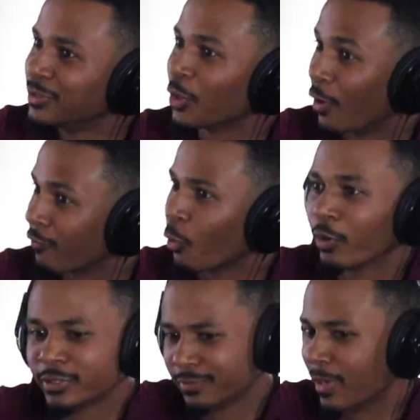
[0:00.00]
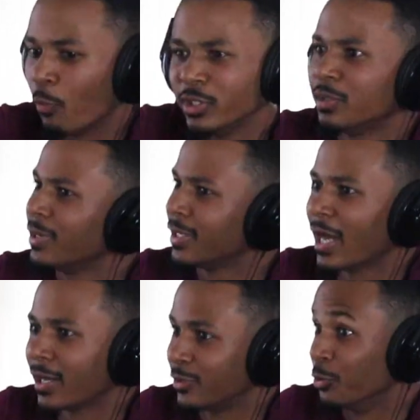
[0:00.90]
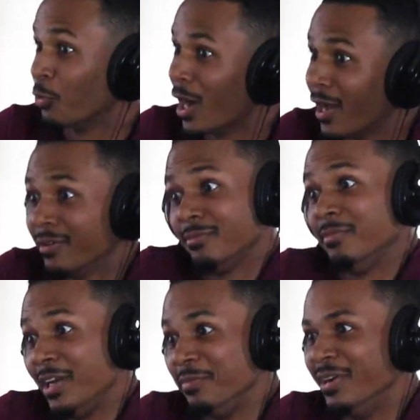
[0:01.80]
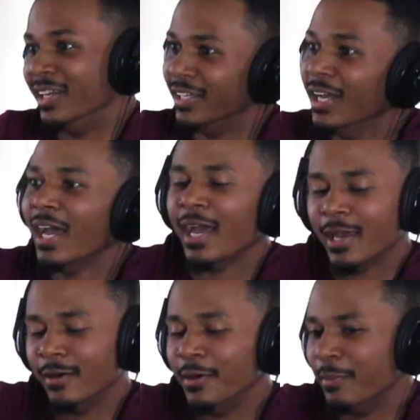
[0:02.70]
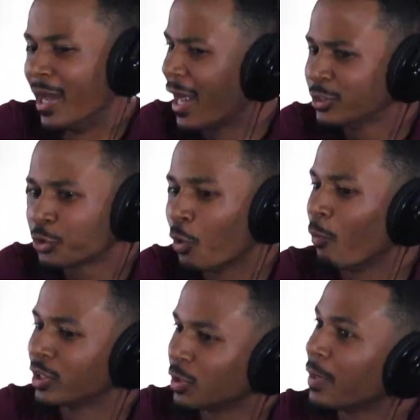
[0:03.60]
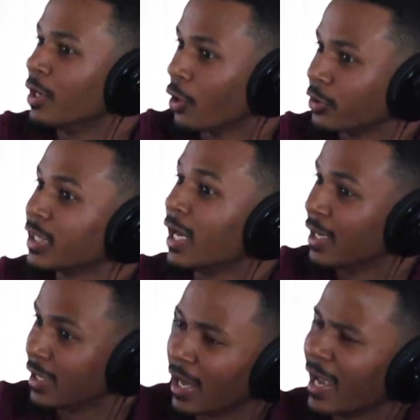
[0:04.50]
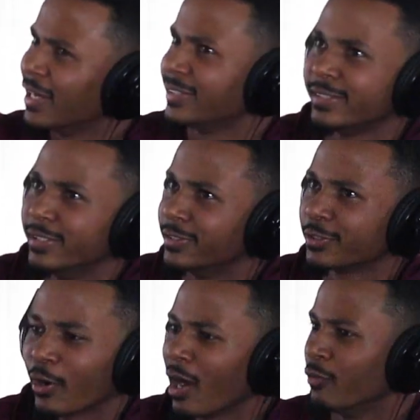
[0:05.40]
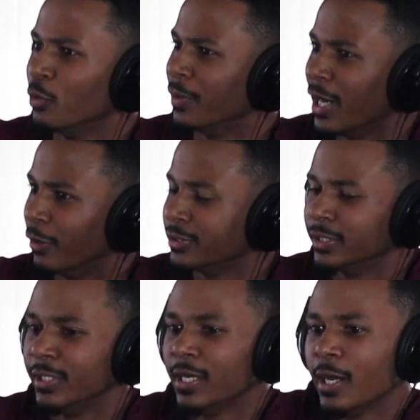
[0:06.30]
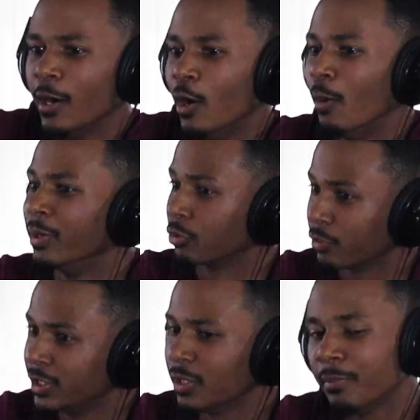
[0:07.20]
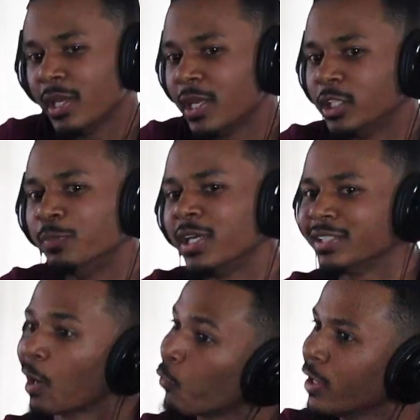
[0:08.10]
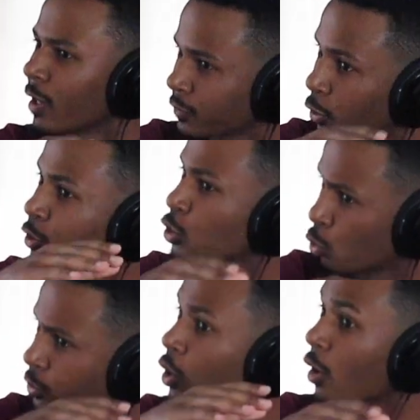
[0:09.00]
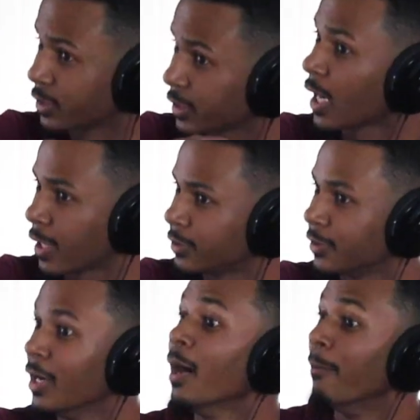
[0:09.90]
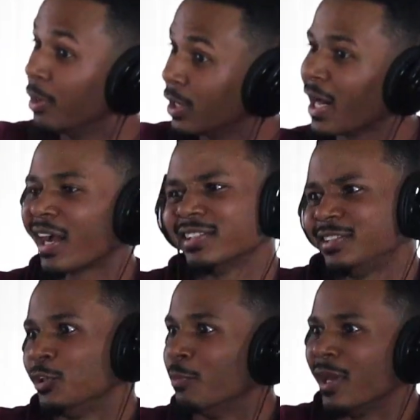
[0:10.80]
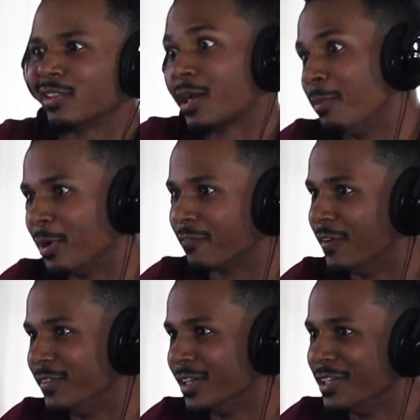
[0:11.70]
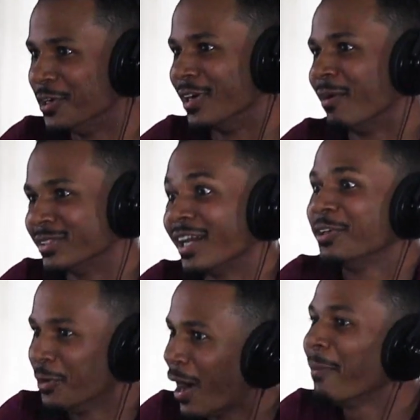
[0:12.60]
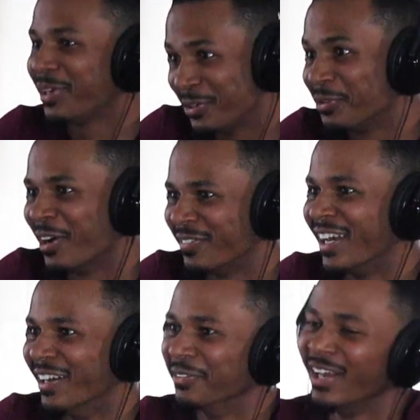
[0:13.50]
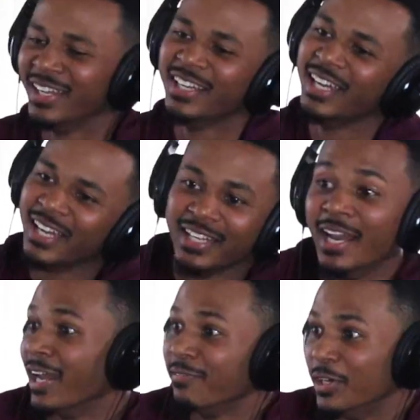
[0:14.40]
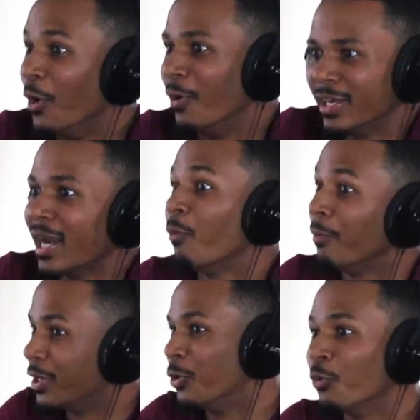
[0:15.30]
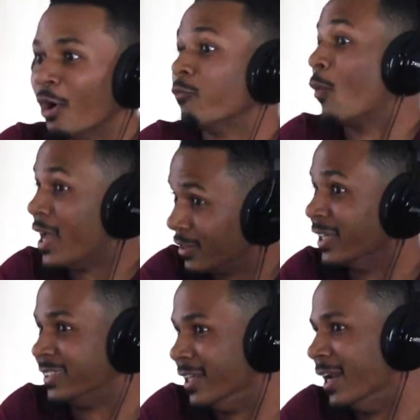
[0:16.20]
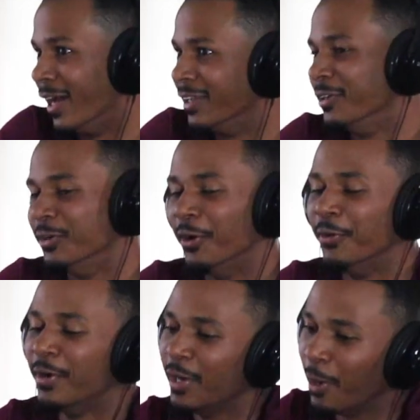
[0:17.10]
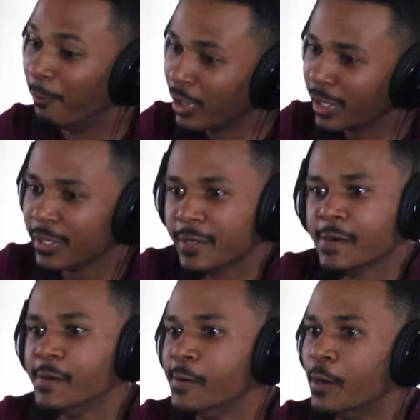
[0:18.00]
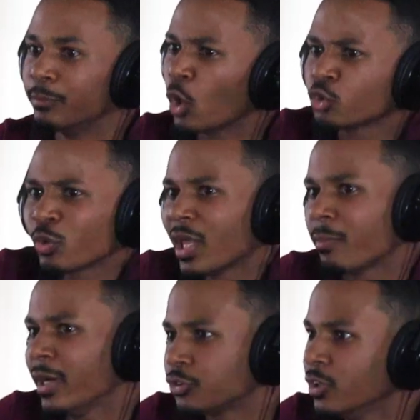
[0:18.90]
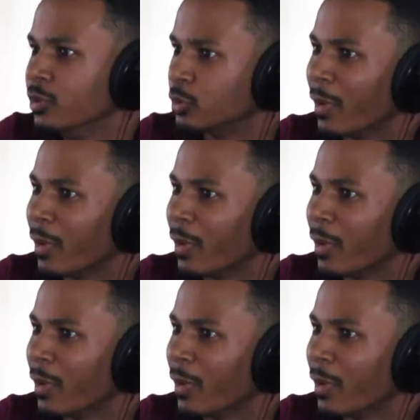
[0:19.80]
So of course, I wanted to be a doctor. Why? Make money. Um, in high school, I wanted to be a nurse and anesthetist, or however you pronounce it. Mm-hmm. Um, but the reason being is because I wouldn't have to go to school as long as a doctor, but I could still make like a buck fifty a year. And I was like, you know, I'd be cool off of that, right? Not even knowing that I would be cool off way less than that, you know. But um, those were like my dreams.